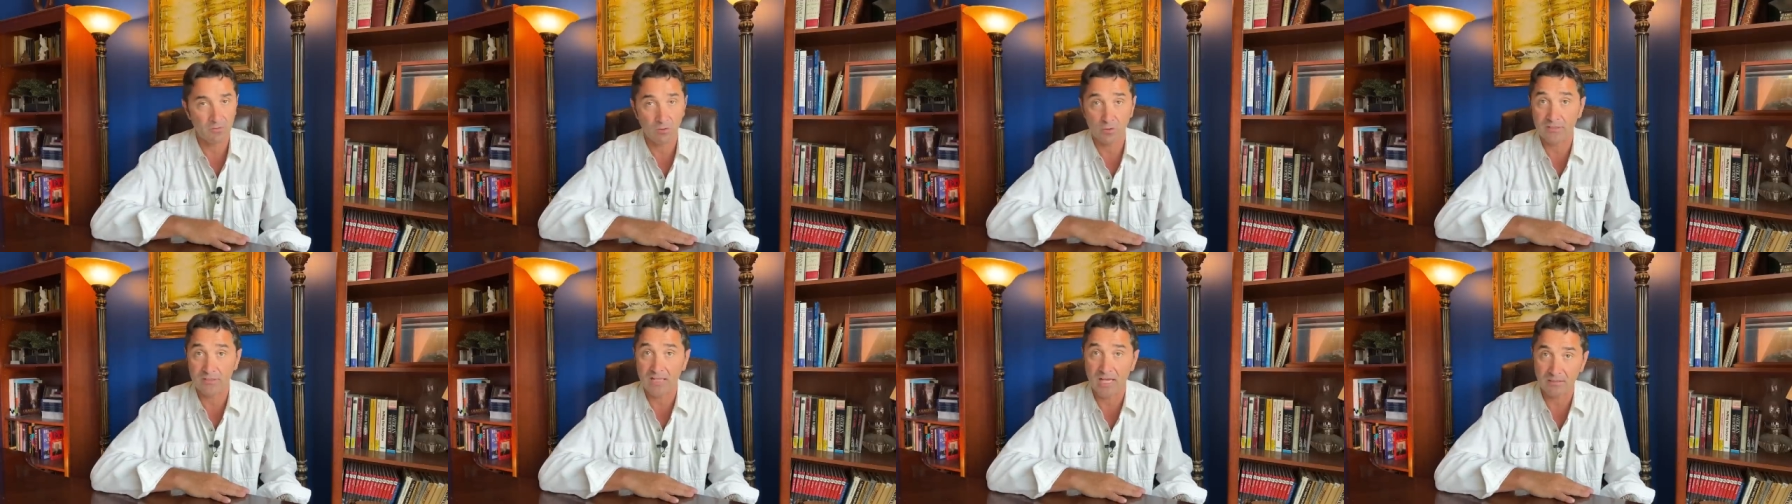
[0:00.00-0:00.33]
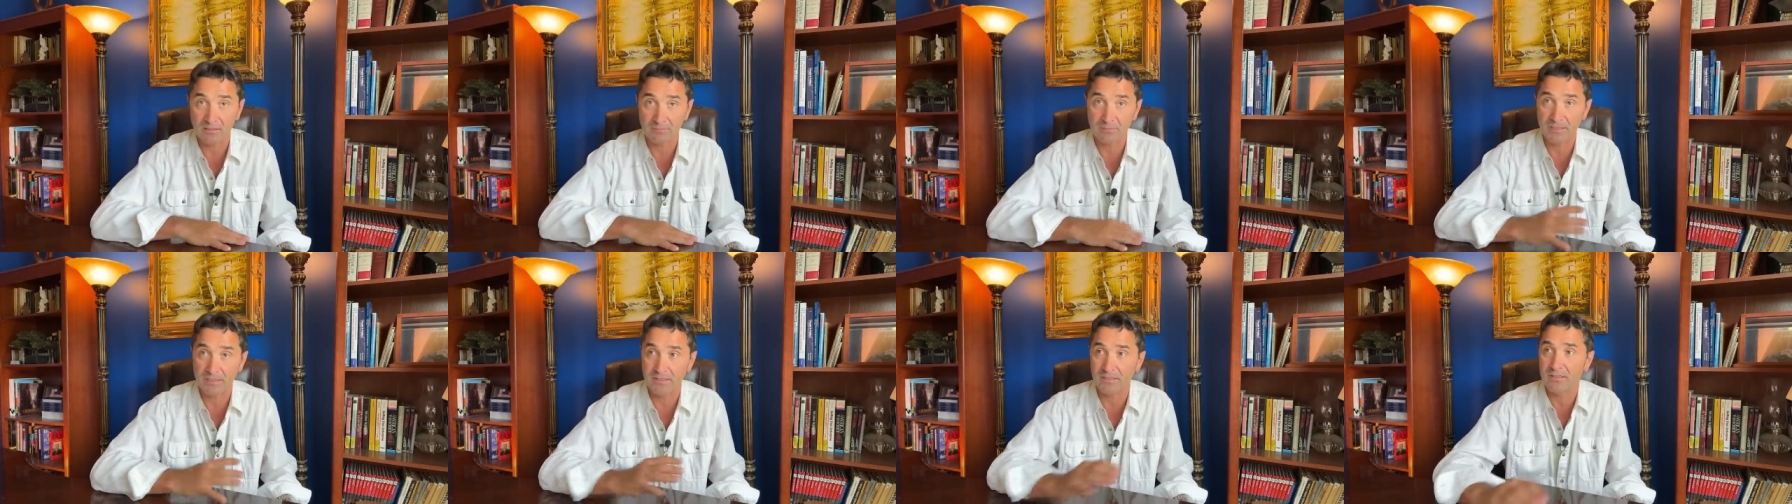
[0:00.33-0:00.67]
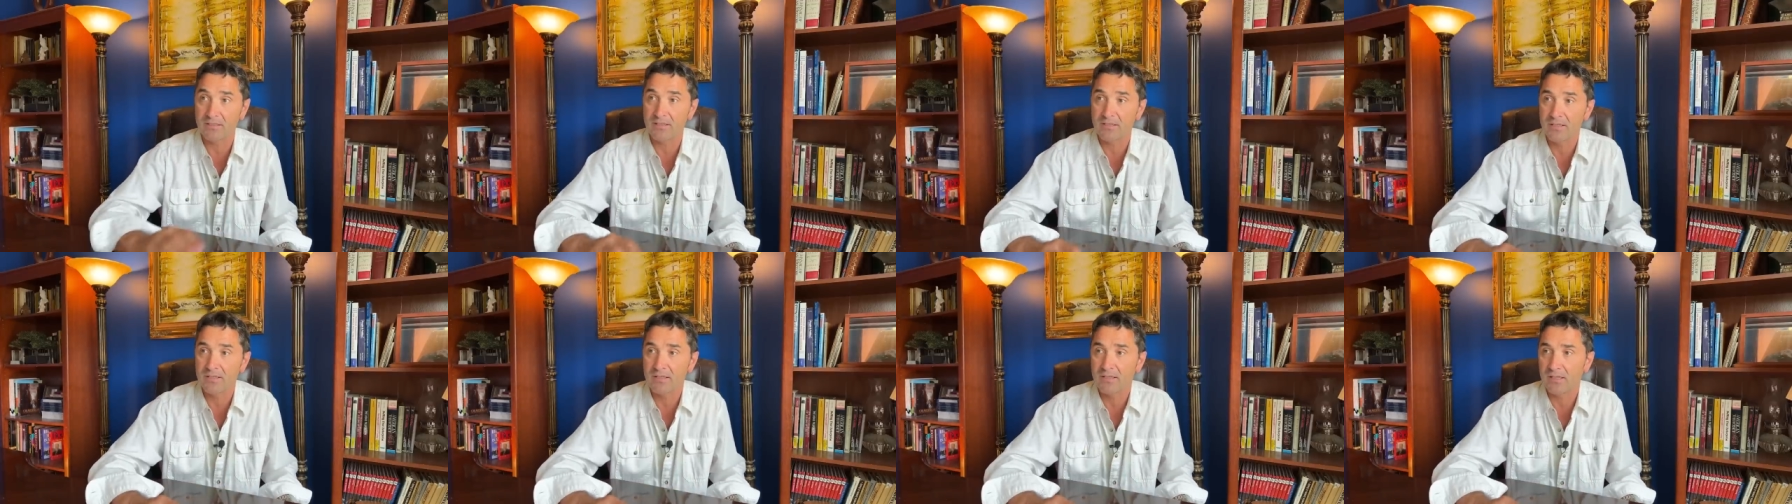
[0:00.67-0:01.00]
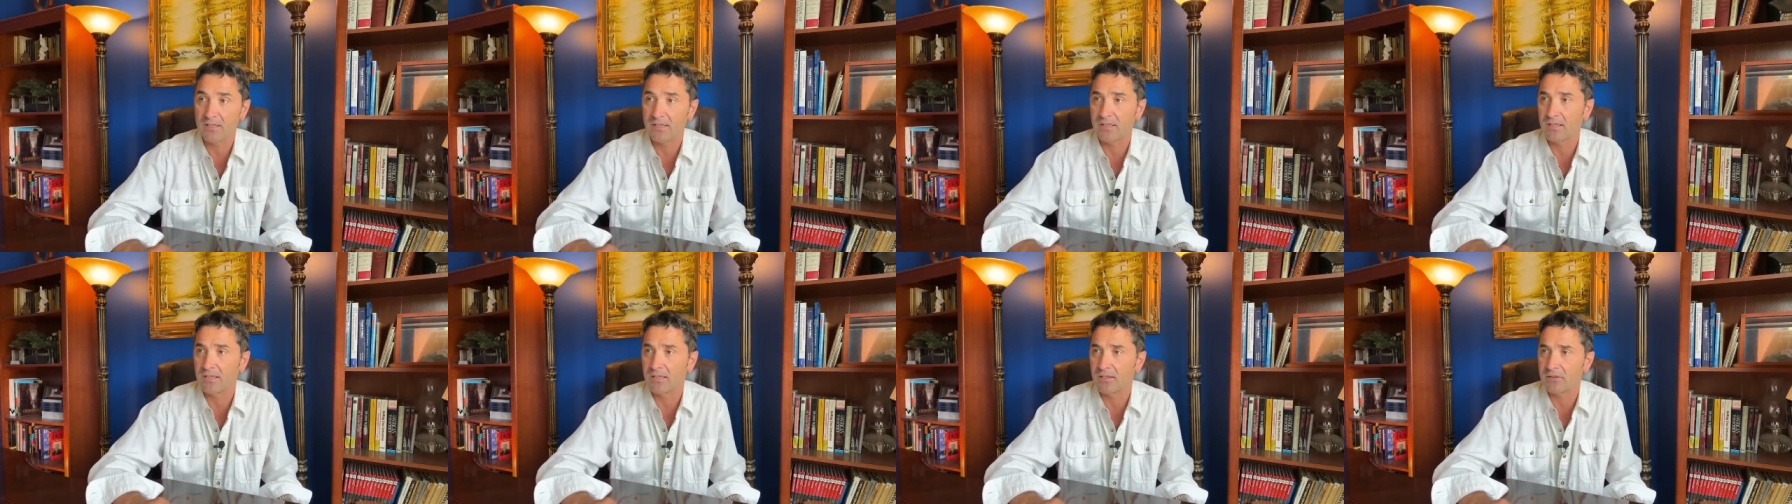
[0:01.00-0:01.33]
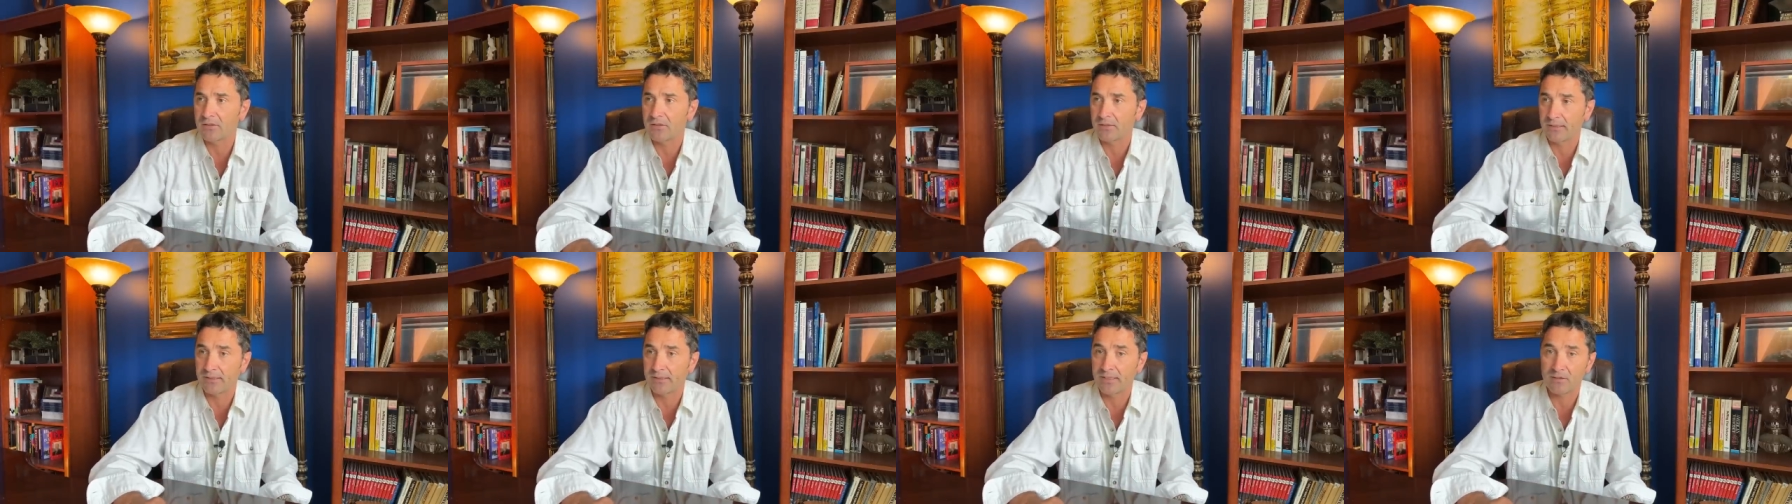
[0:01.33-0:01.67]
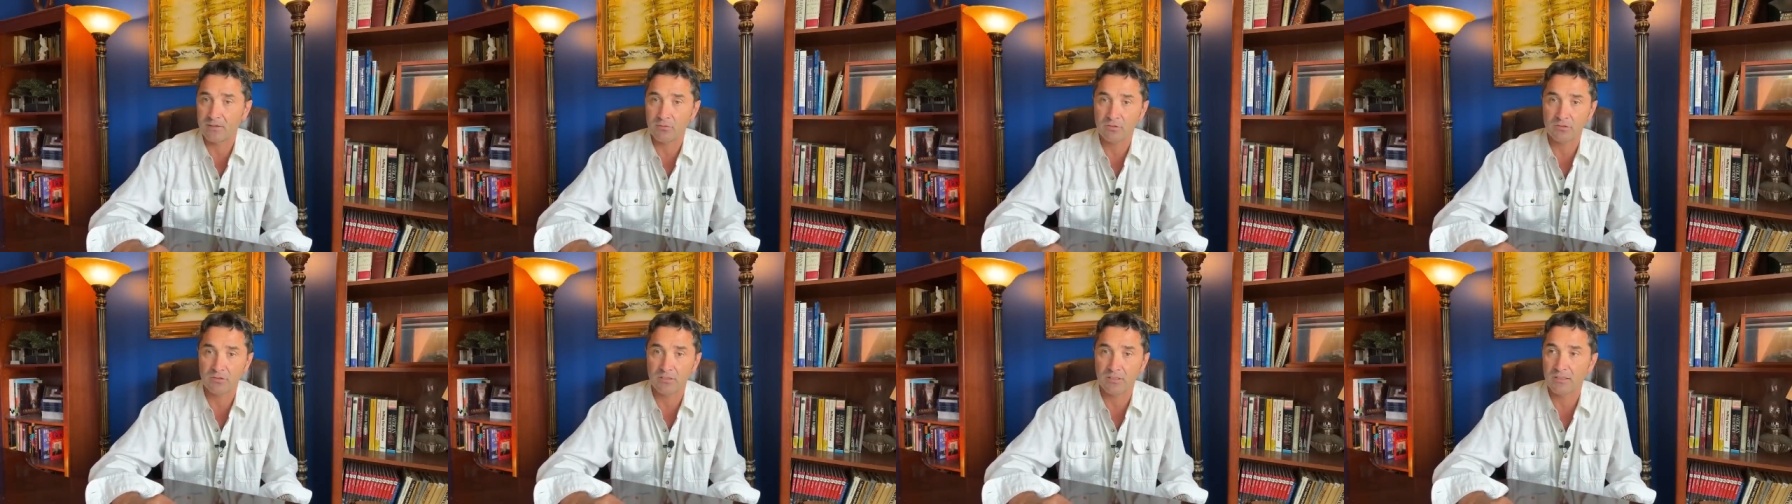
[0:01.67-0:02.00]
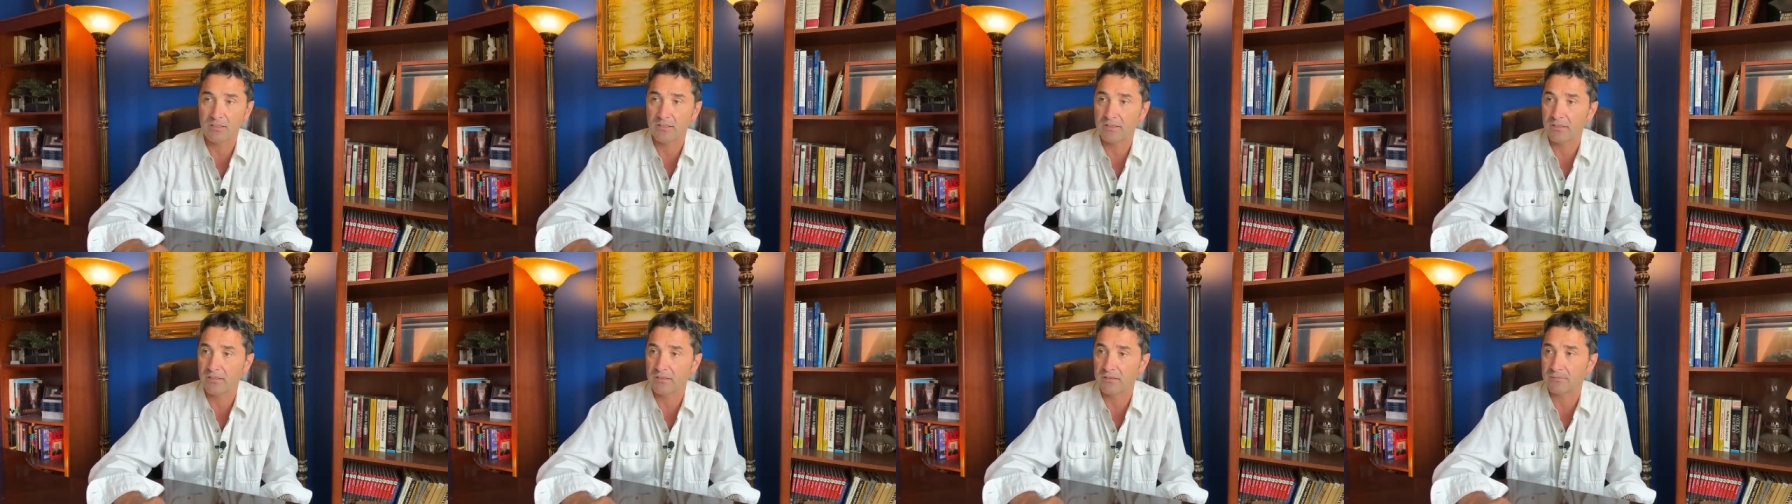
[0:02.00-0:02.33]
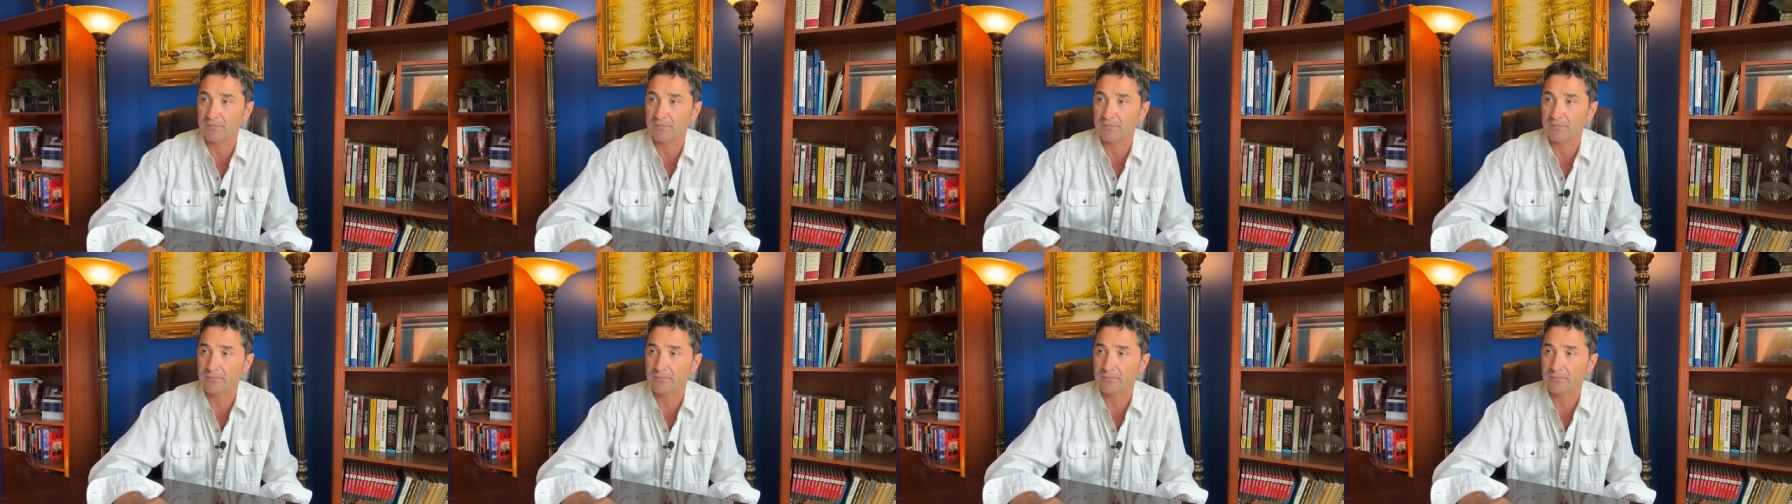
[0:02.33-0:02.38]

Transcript: could not be, they could